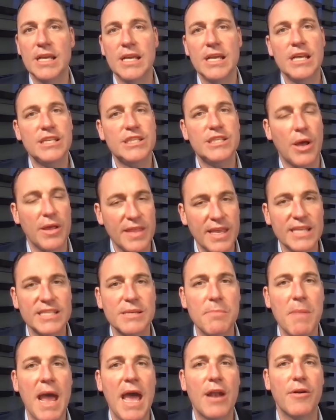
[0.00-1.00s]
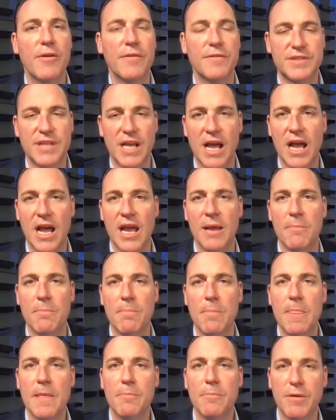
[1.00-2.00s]
So I think it's a matter of
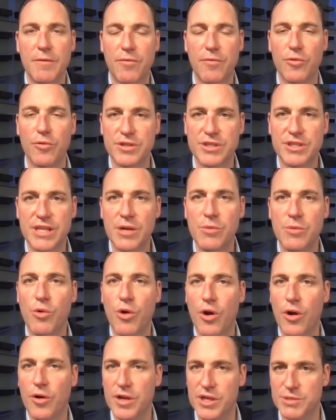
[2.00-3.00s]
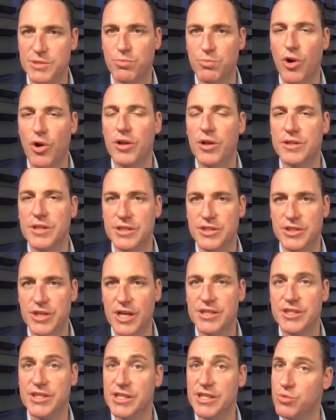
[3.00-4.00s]
time before Sinwar is brought to
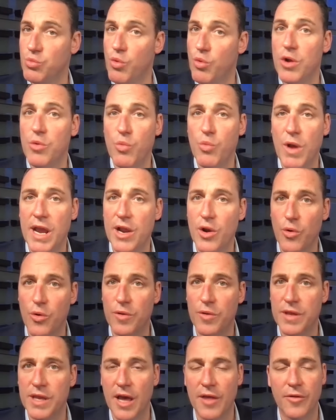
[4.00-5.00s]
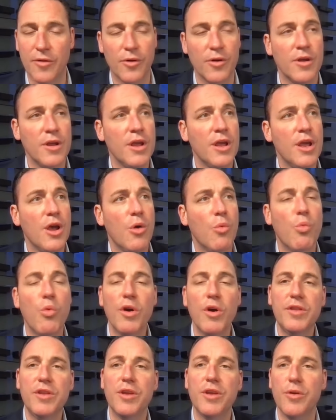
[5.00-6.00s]
justice one way or the other.
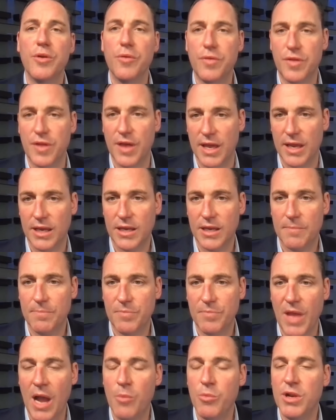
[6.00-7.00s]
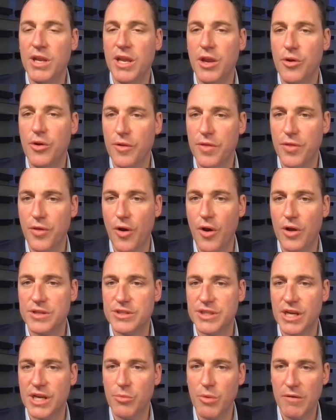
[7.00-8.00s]
What do you think? I'm going to get your thoughts
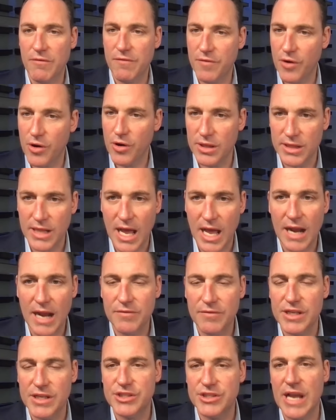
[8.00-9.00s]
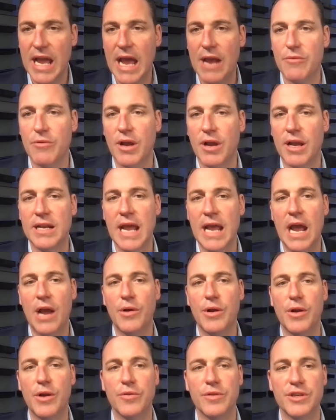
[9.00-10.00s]
here. We have a very lively chat right now
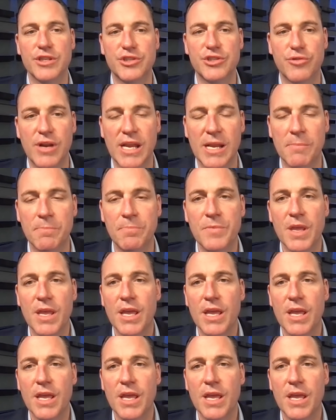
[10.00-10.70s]
here on the stream.